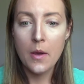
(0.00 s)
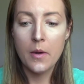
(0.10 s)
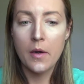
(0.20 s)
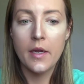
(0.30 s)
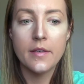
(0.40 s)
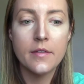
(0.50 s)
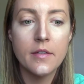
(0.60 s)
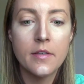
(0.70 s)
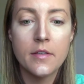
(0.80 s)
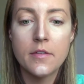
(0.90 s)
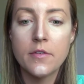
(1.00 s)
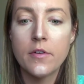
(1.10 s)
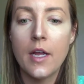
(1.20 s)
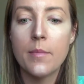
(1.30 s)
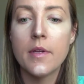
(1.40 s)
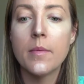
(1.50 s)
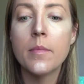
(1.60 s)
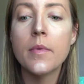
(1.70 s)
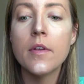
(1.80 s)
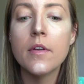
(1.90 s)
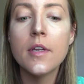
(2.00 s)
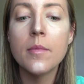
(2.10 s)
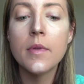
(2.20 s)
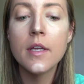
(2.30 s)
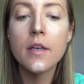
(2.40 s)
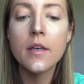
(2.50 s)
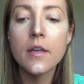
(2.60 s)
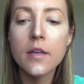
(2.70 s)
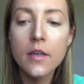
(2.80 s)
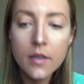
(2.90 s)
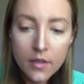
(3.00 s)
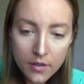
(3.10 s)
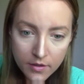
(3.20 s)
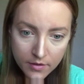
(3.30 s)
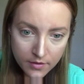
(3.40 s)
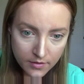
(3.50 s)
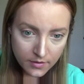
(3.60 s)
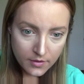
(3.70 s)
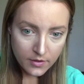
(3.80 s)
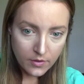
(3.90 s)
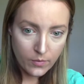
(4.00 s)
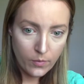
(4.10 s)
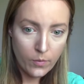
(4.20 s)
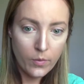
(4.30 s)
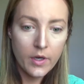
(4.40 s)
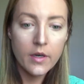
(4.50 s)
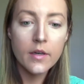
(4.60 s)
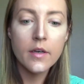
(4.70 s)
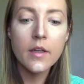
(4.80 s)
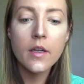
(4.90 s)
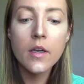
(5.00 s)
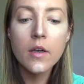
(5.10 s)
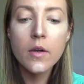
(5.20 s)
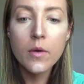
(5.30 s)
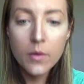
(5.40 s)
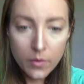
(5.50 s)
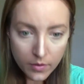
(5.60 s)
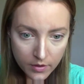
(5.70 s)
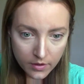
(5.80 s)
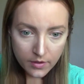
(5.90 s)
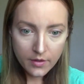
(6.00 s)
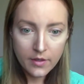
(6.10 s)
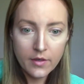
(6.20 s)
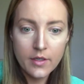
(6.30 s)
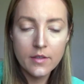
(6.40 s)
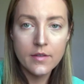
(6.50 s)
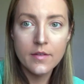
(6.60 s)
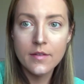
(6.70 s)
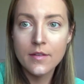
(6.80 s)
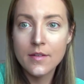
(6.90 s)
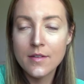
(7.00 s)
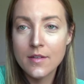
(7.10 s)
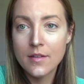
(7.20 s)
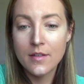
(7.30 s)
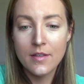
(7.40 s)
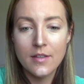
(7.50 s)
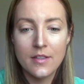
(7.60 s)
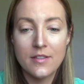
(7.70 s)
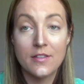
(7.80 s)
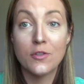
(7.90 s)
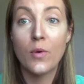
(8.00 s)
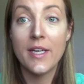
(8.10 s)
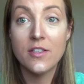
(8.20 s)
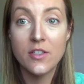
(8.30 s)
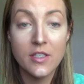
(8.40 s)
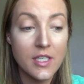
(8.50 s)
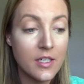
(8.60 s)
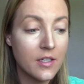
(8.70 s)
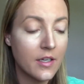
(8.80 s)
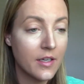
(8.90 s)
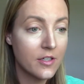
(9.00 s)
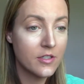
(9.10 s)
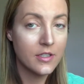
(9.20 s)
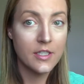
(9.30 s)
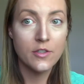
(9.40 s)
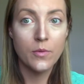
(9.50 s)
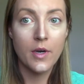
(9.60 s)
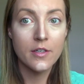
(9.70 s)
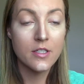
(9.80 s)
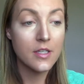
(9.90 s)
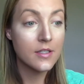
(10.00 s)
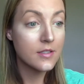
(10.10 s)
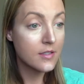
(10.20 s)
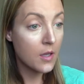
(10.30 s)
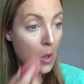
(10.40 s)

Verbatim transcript: All right, let's grab a beauty blender. go. There it is. This is quite dirty. I actually need to wash this.